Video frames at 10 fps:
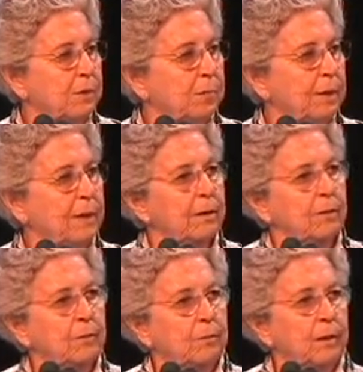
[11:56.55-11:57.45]
being
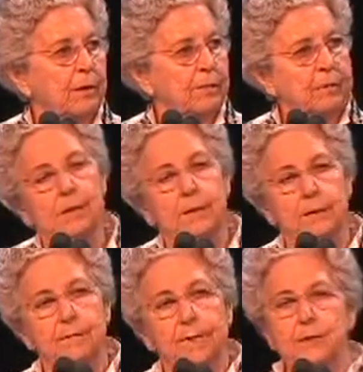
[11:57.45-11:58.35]
where the
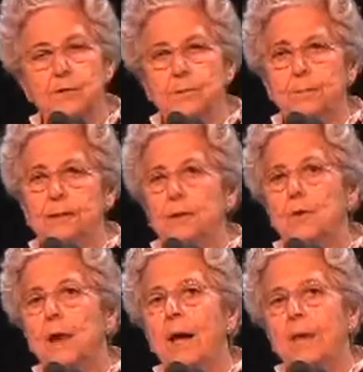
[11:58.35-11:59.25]
defendants are being
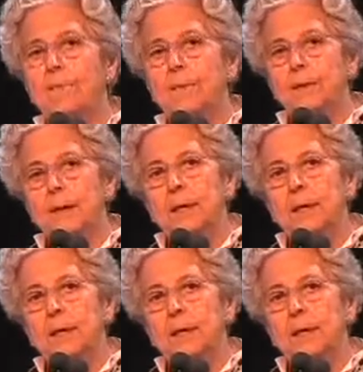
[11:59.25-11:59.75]
tried for the